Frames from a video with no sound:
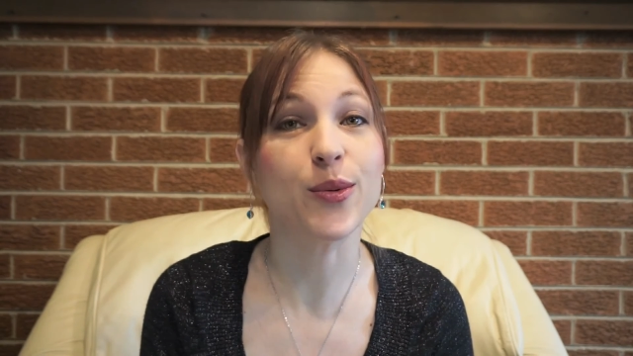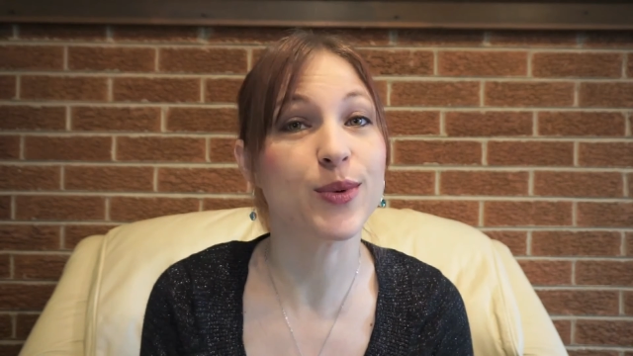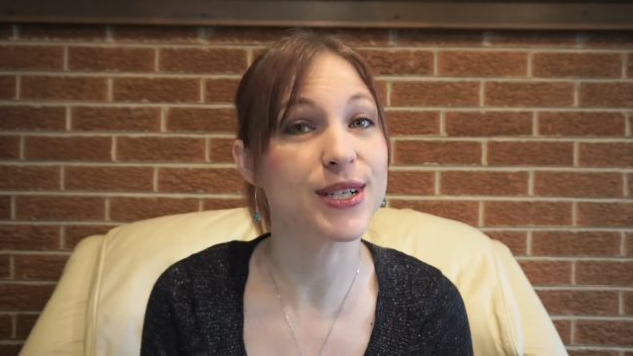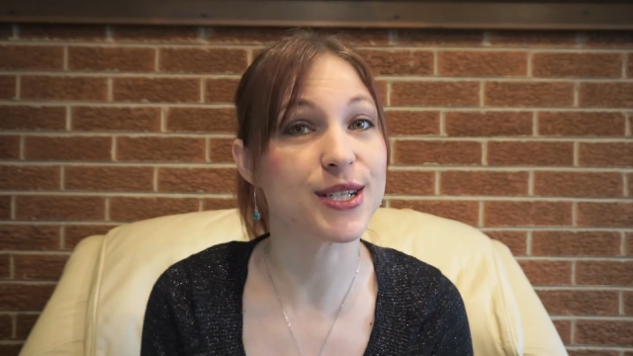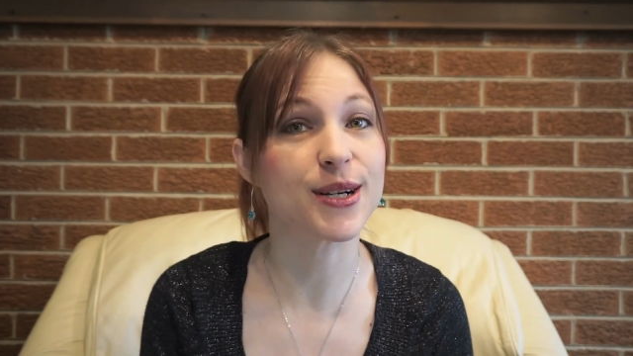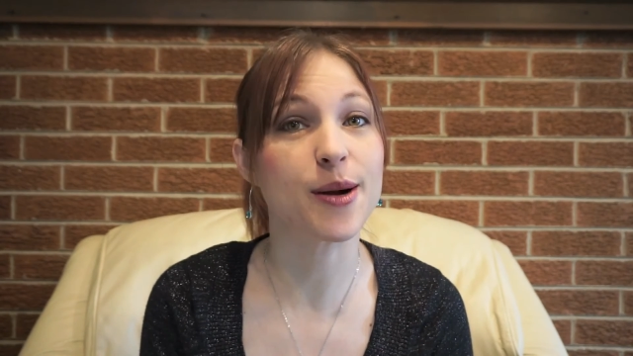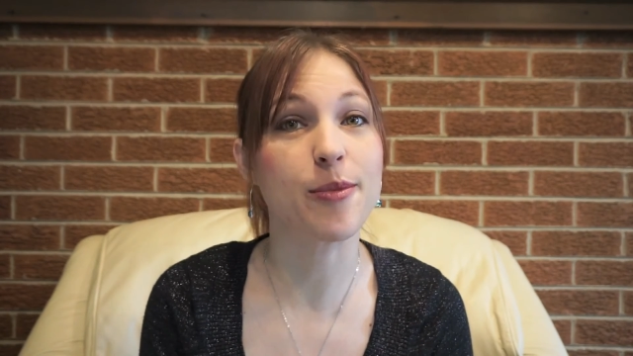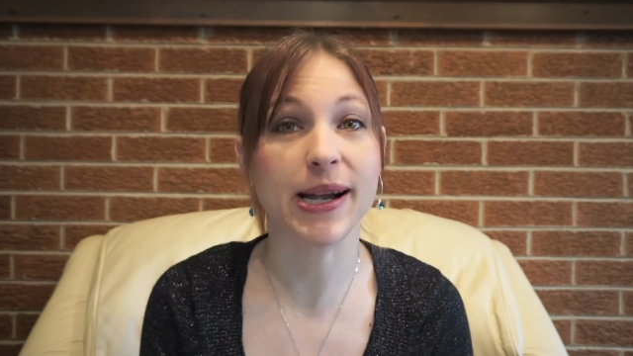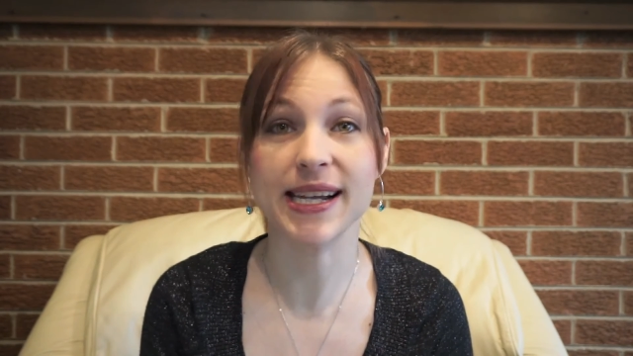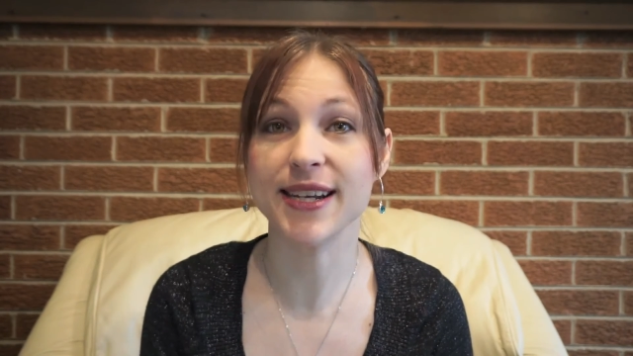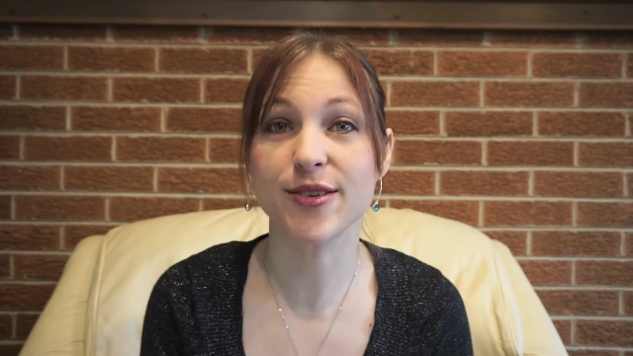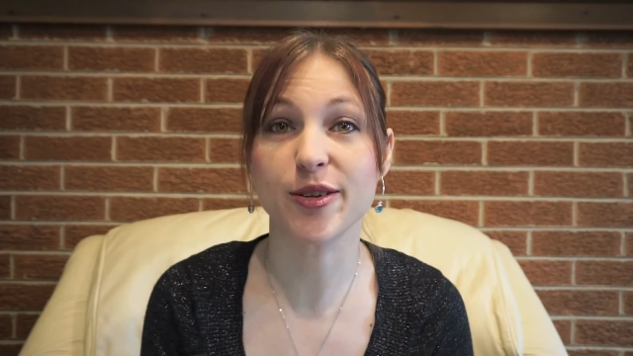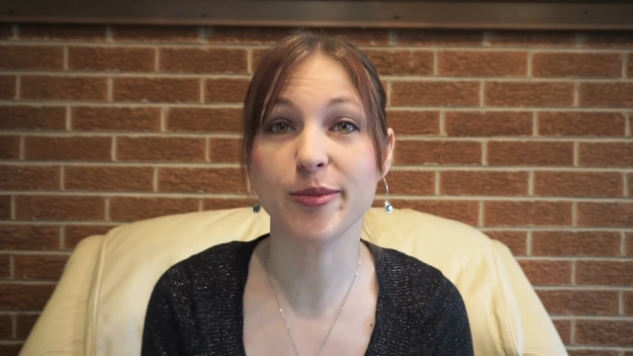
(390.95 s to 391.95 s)
Winter
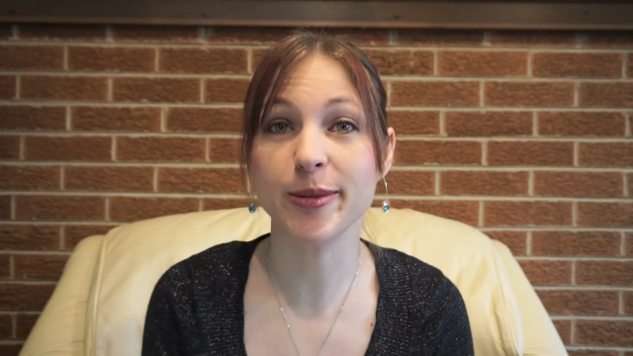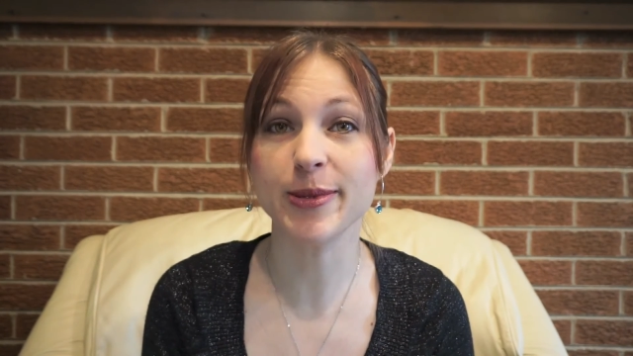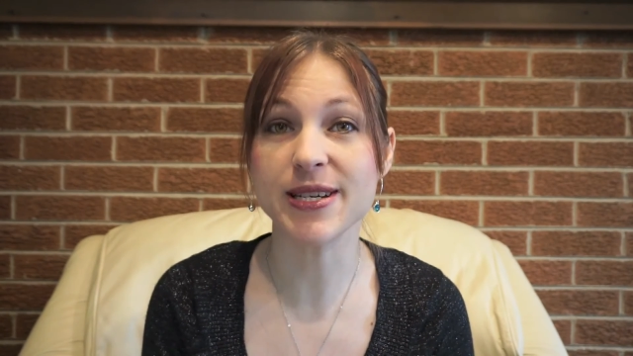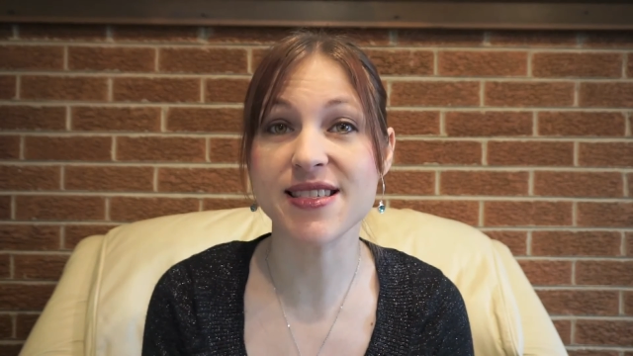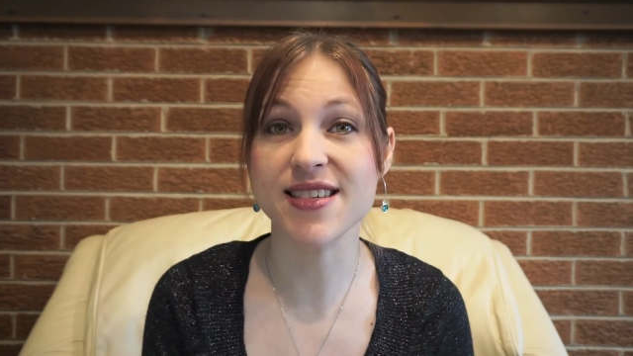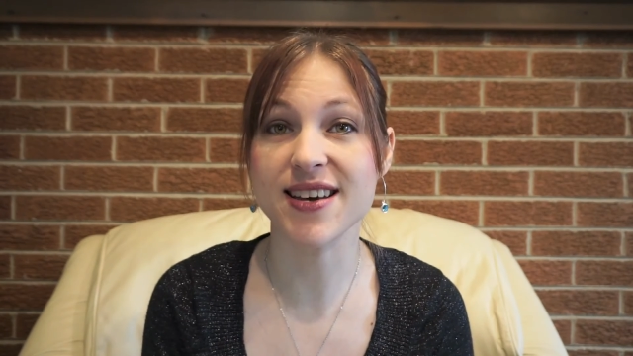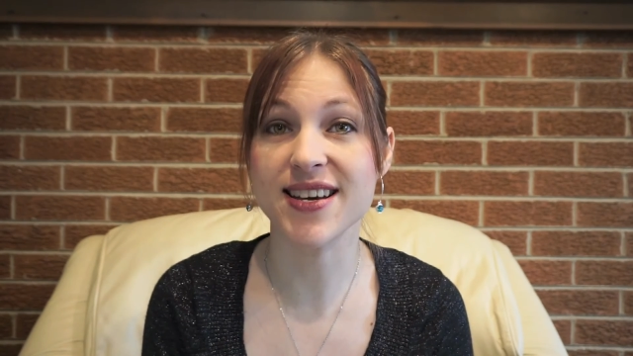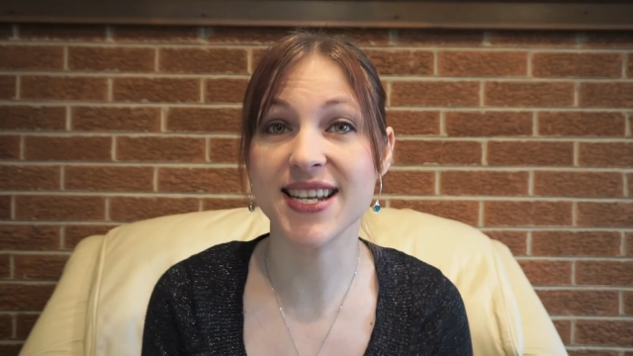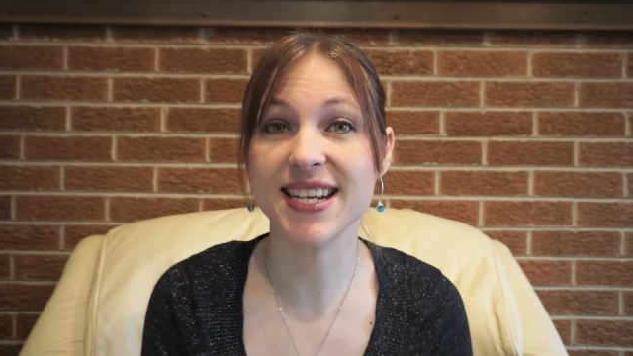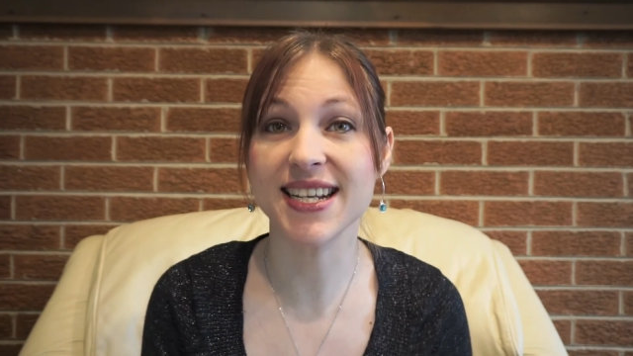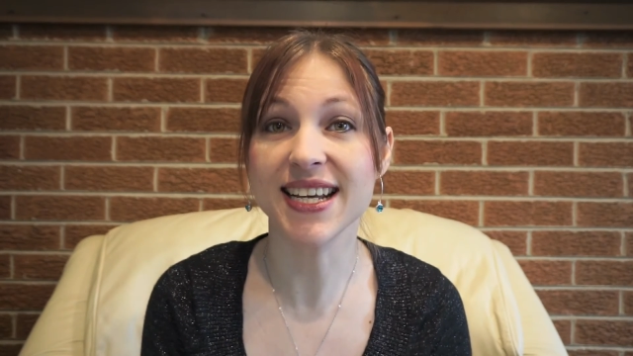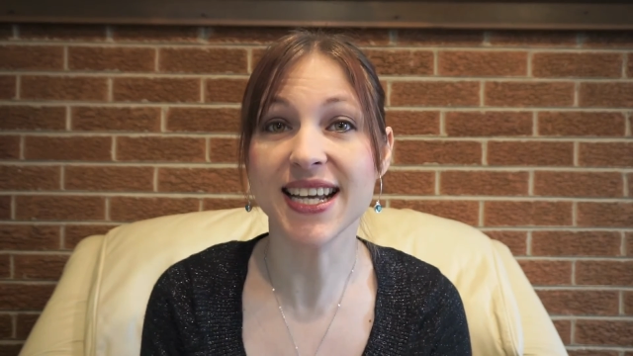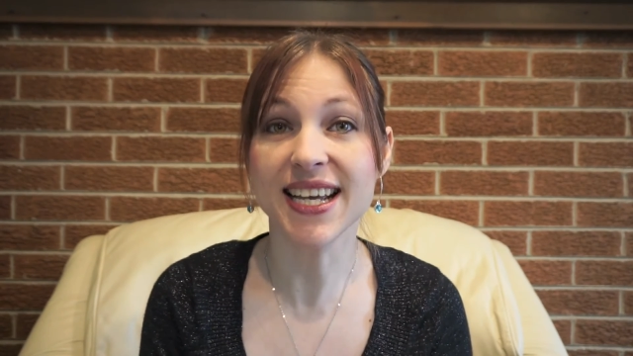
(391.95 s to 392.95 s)
Biannual
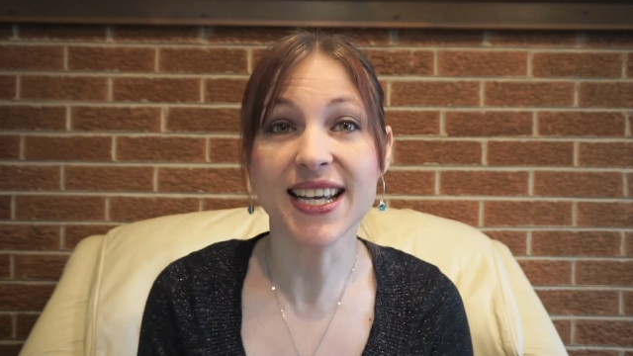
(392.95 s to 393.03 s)
Bibliothon.